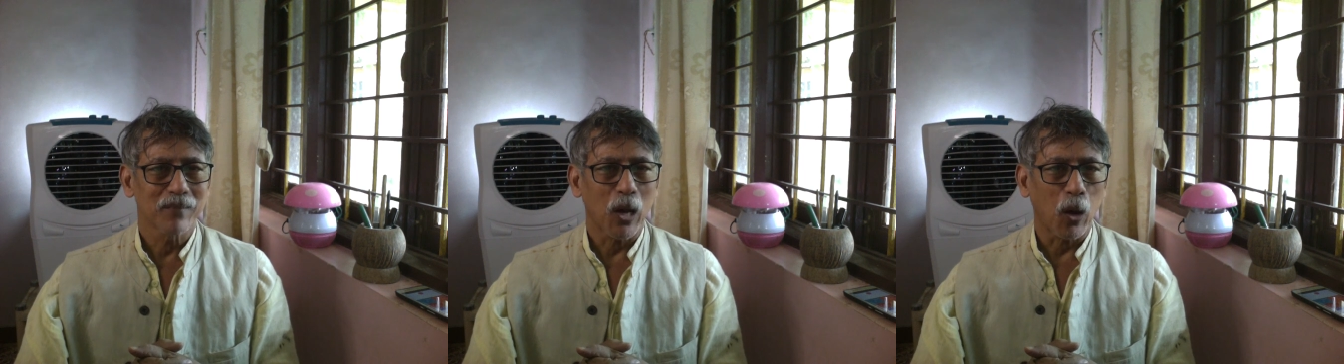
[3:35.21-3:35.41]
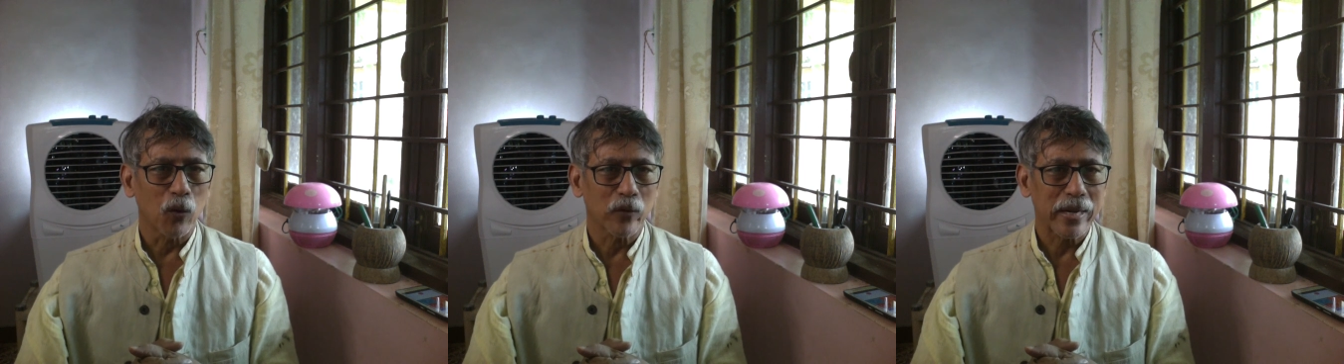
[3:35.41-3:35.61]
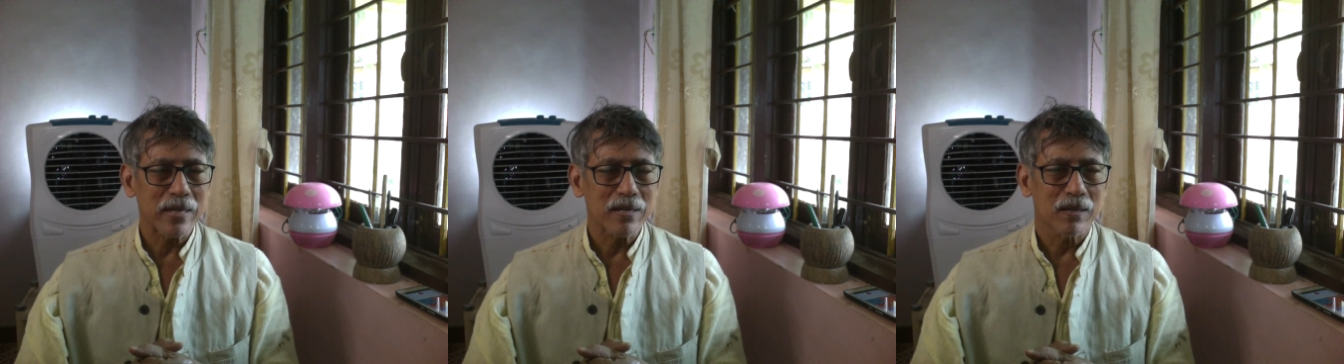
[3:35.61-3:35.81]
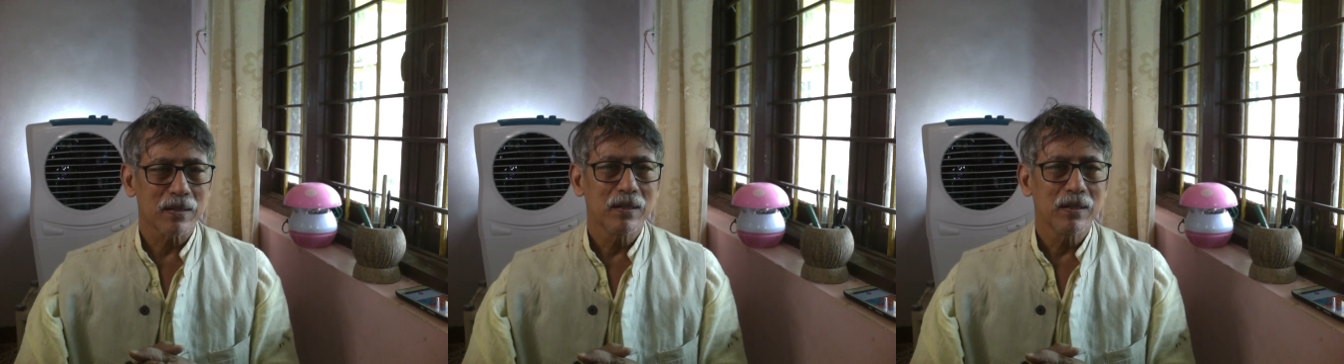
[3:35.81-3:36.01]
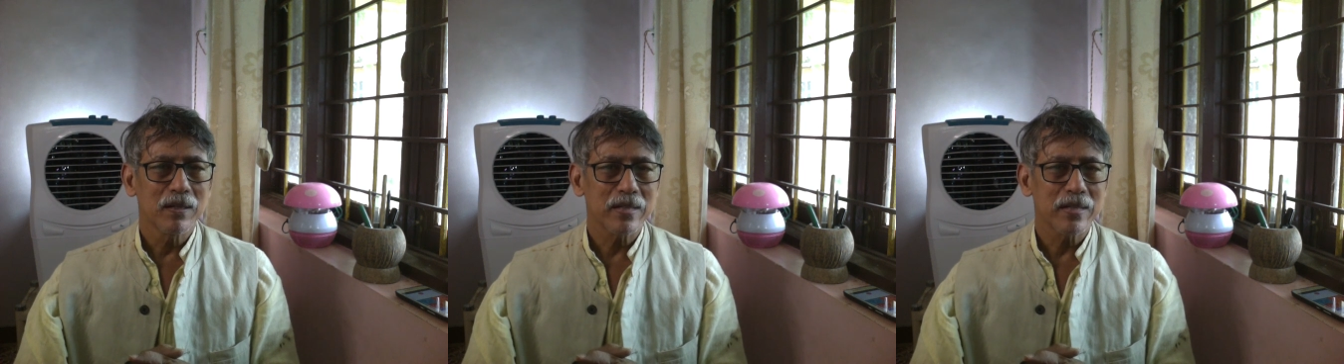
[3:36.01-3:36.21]
All right,
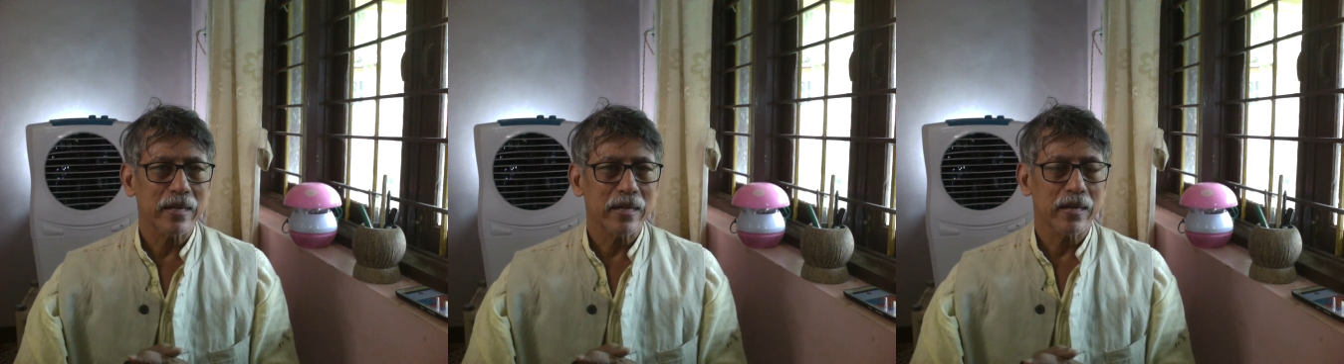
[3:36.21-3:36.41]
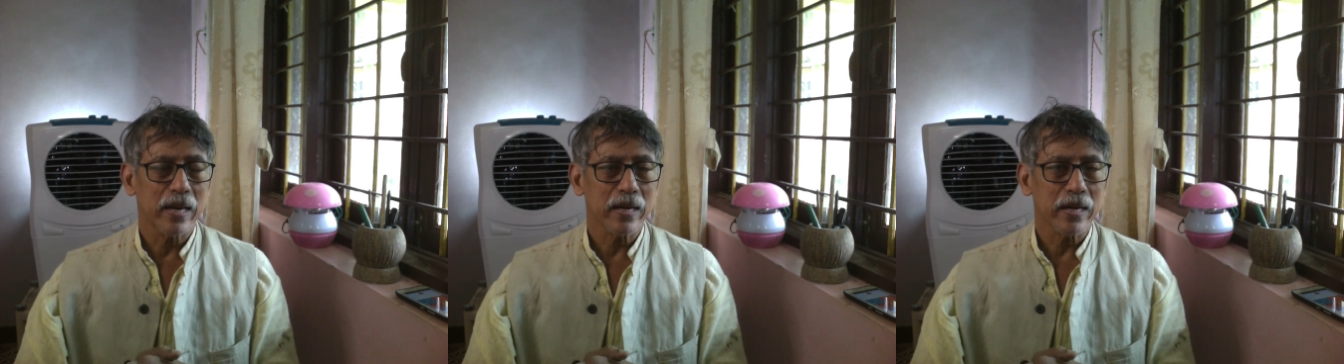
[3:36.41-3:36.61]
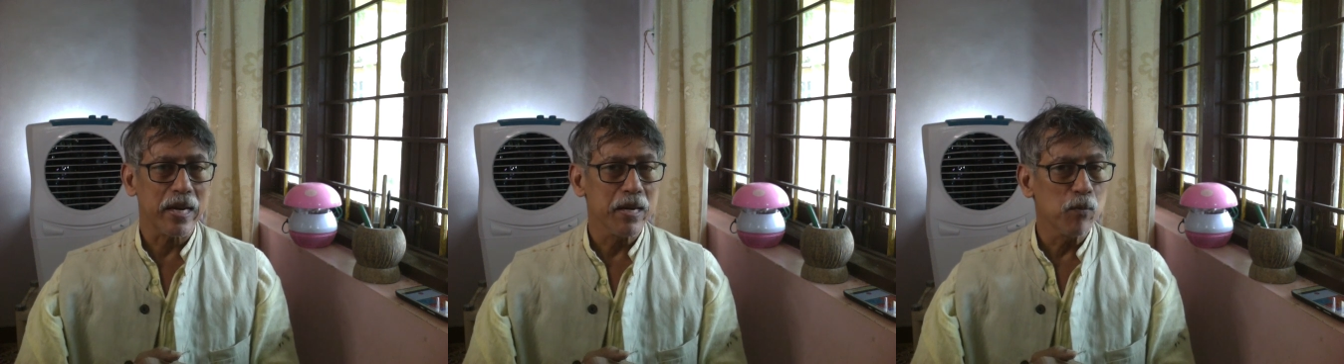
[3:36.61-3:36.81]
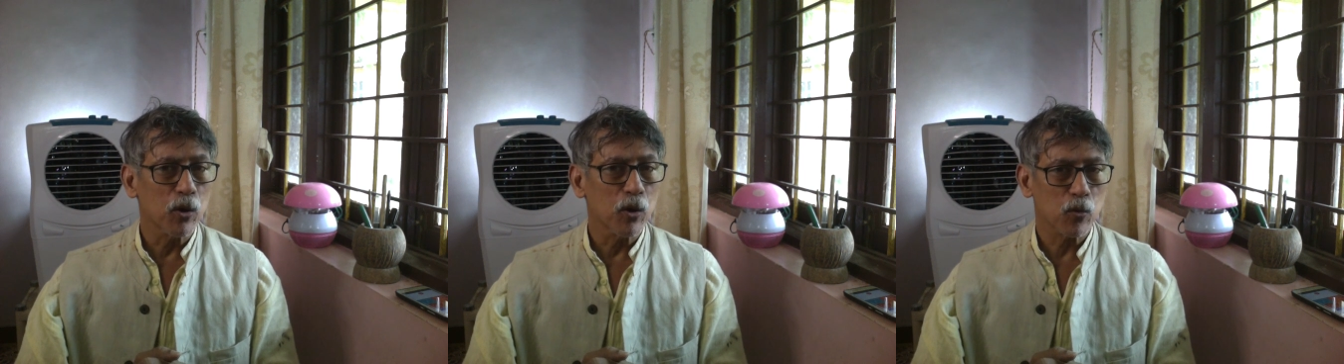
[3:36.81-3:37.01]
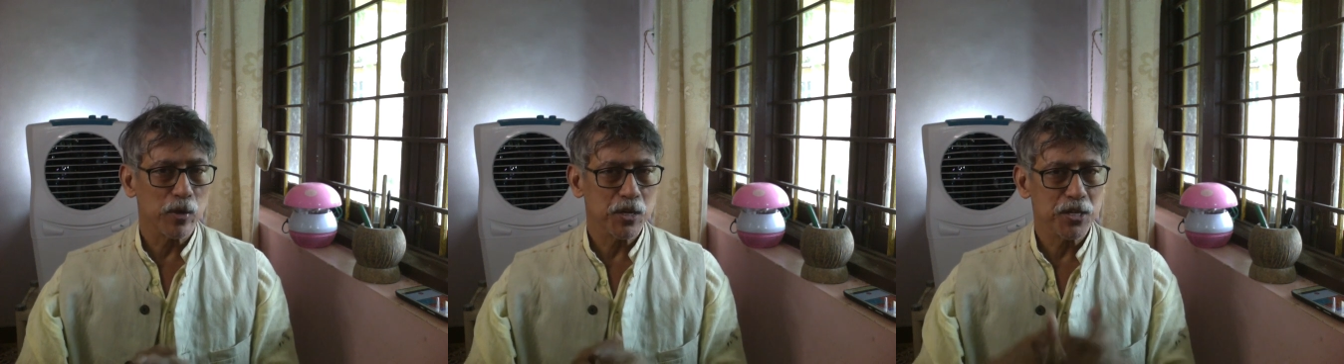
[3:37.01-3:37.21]
take care. Any
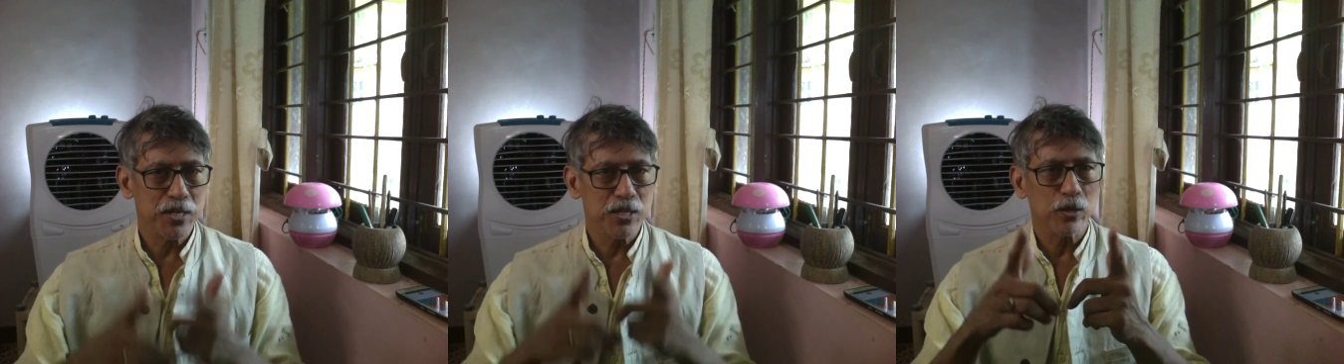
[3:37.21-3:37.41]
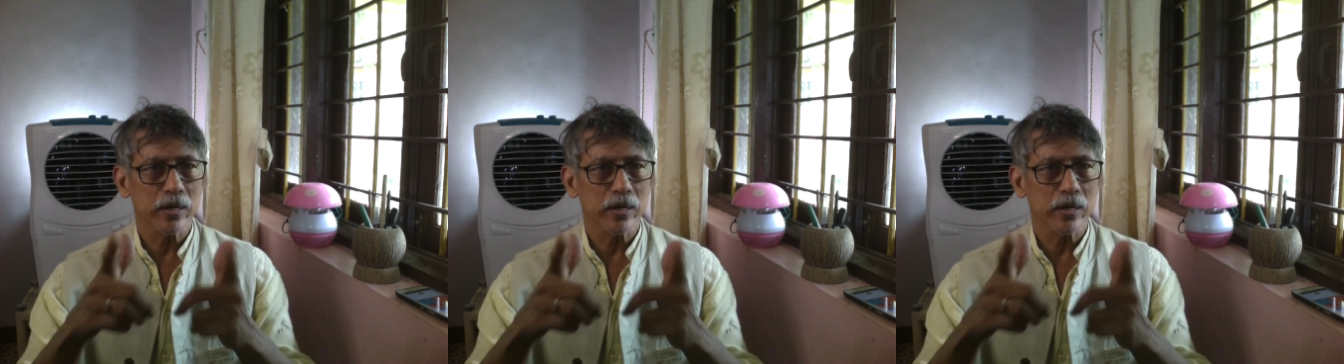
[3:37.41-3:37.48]
more questions,